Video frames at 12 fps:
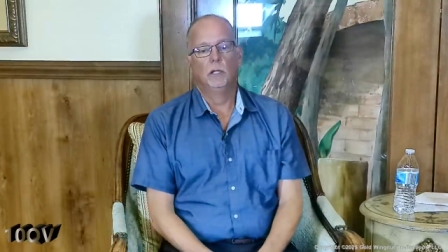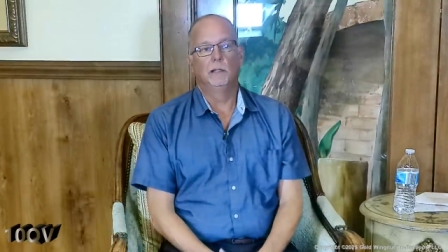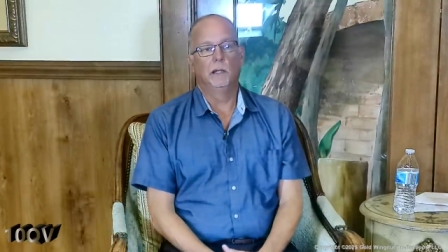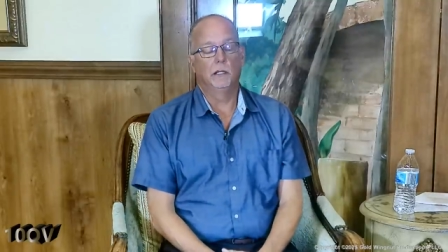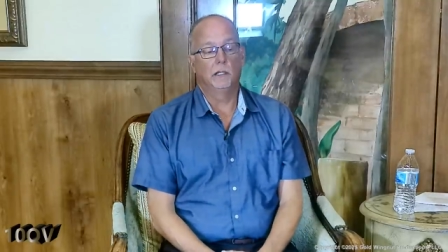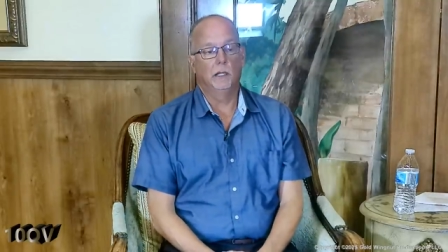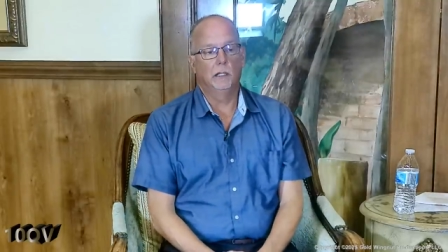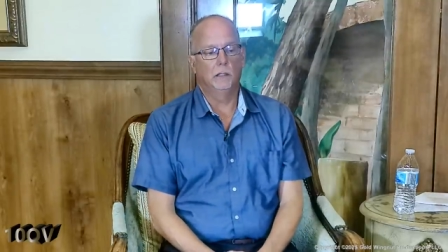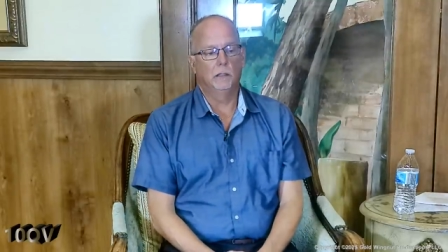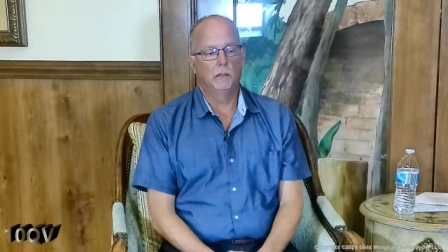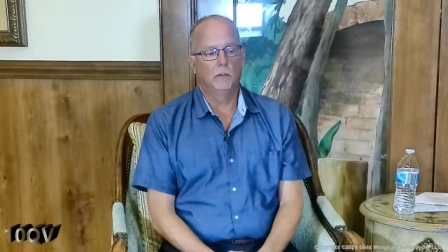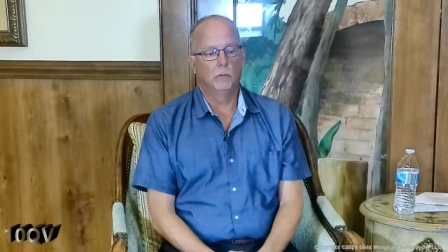
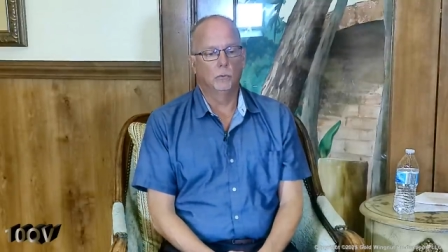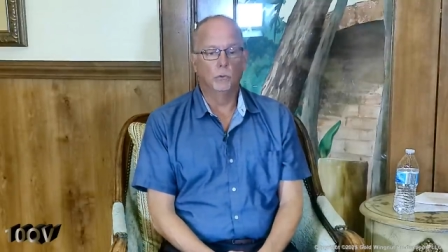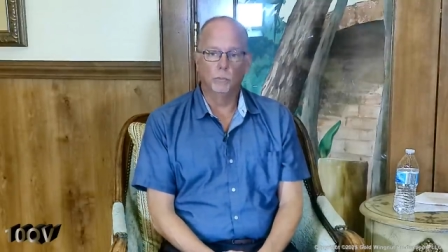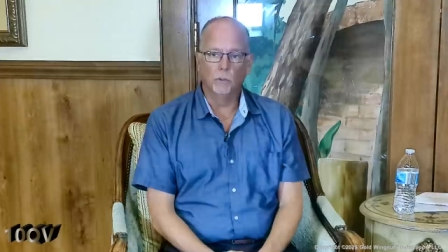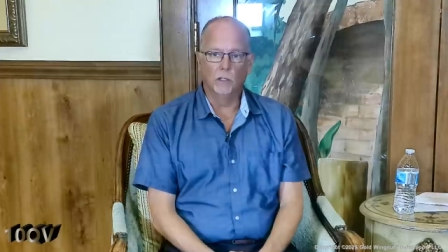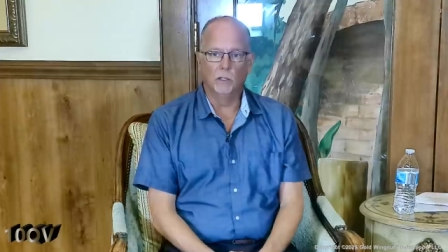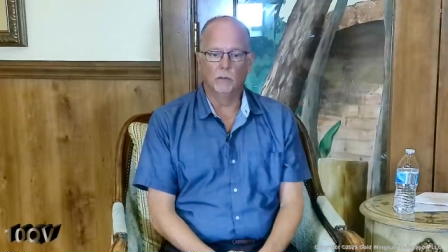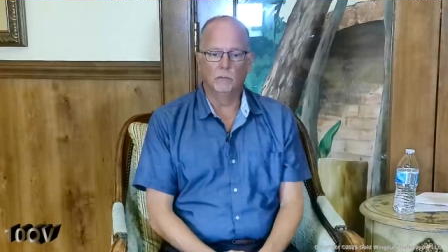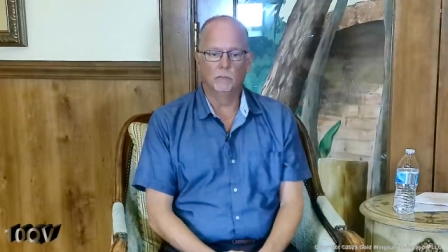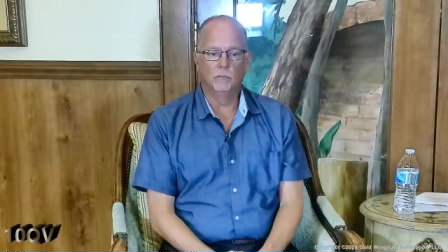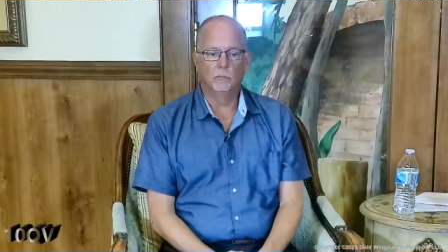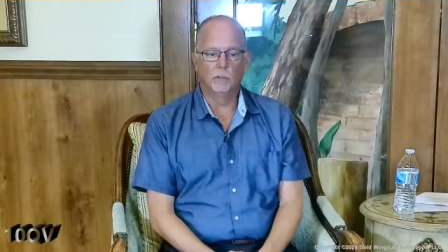dedicated group
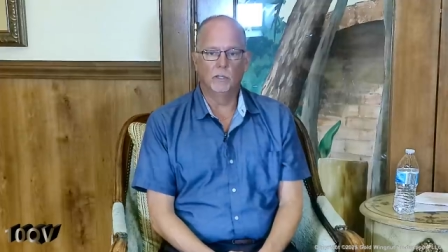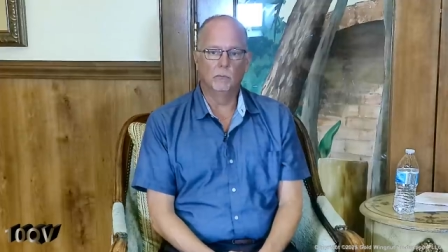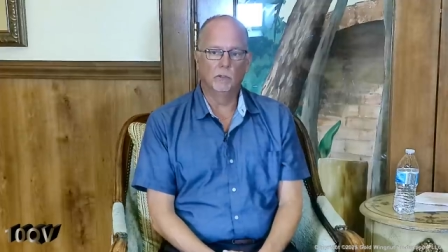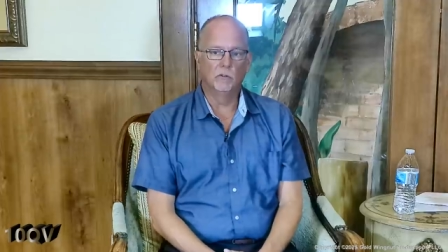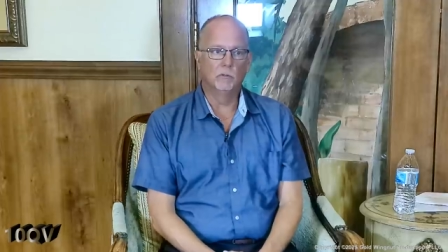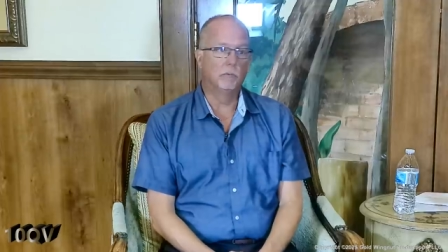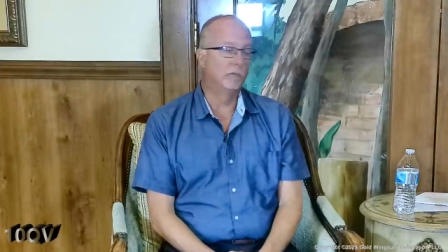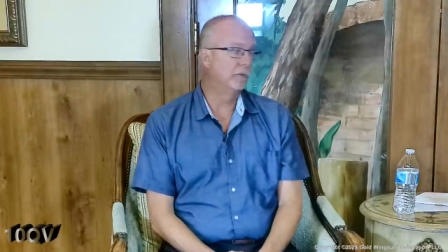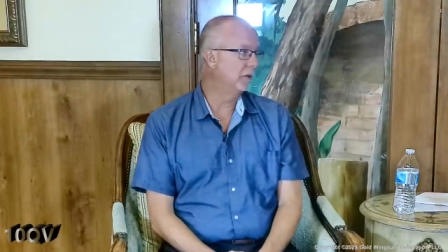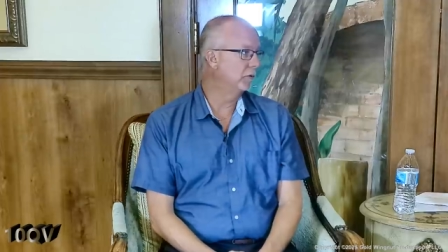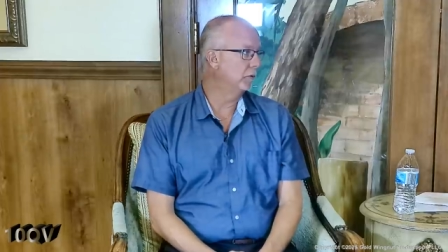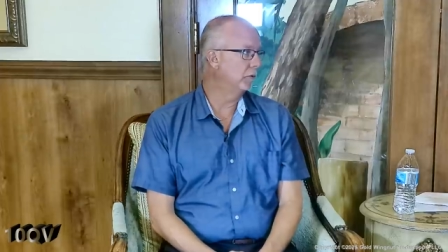of recreation
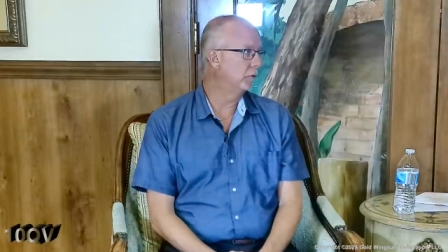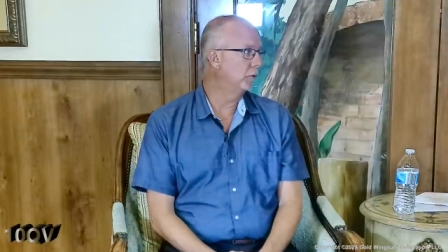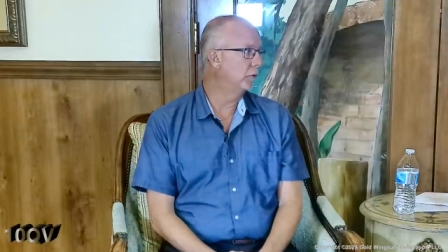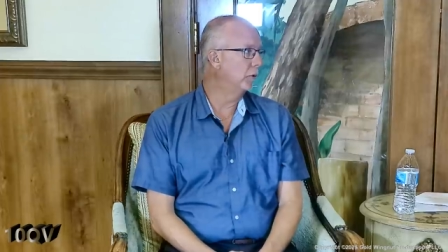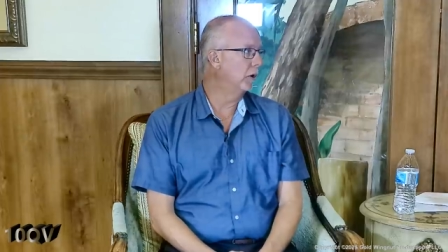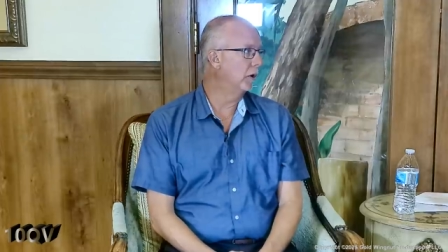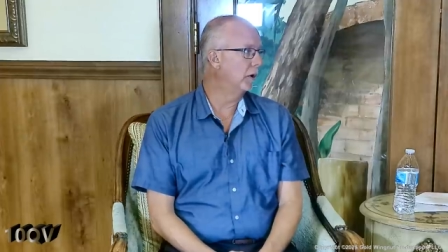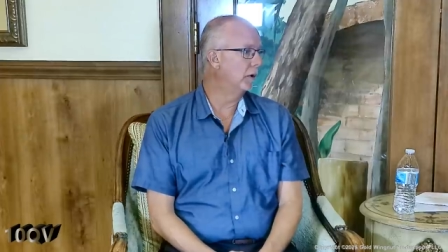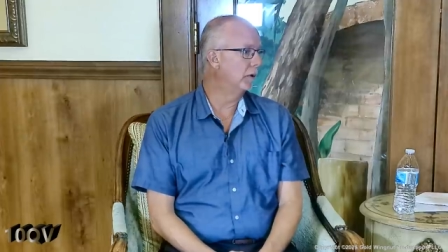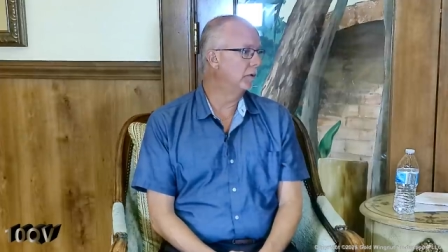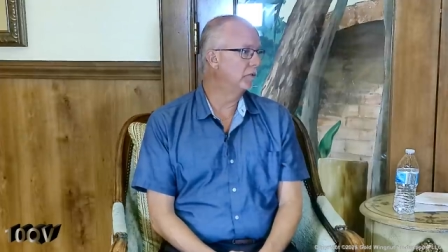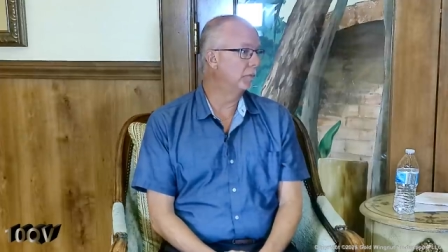professionals who
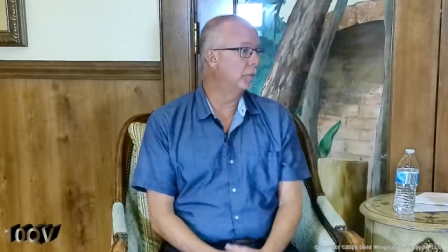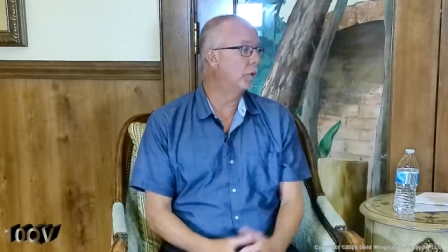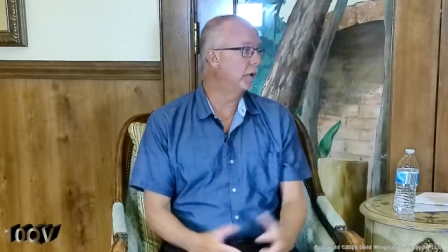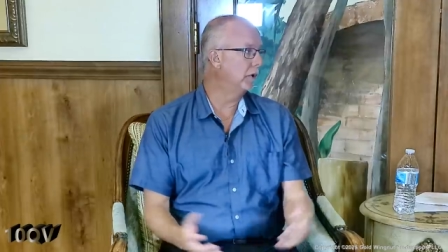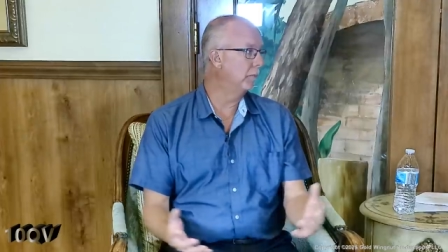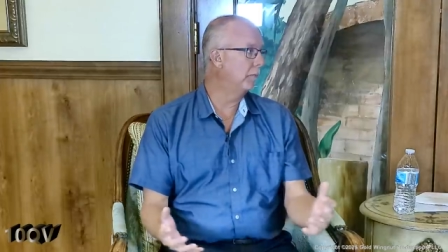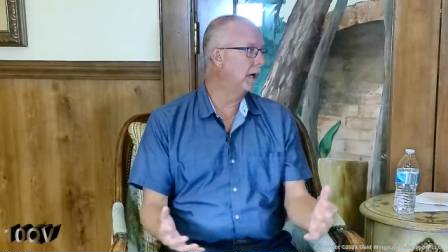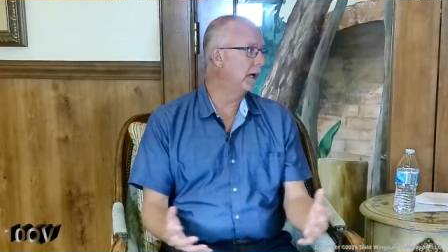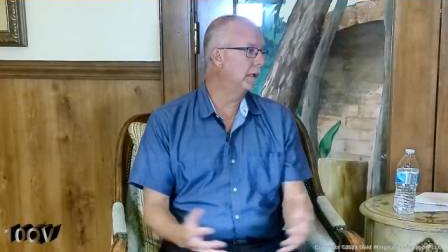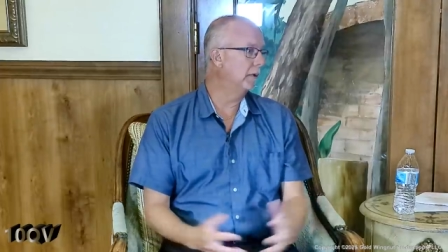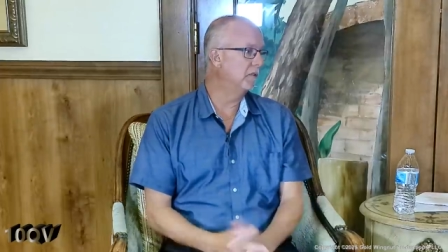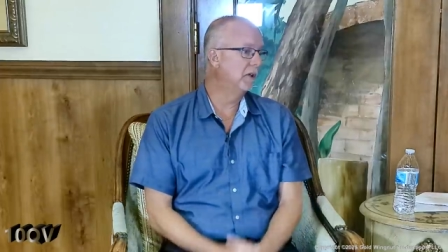are supporting and
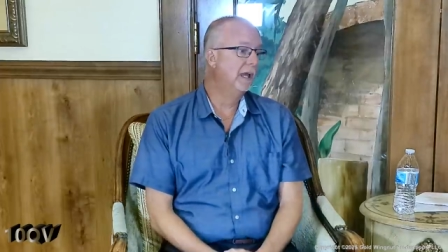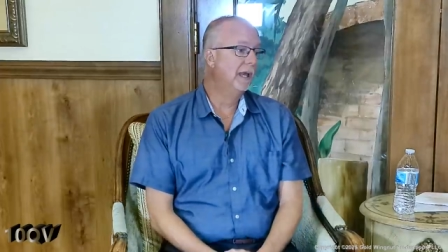behind us.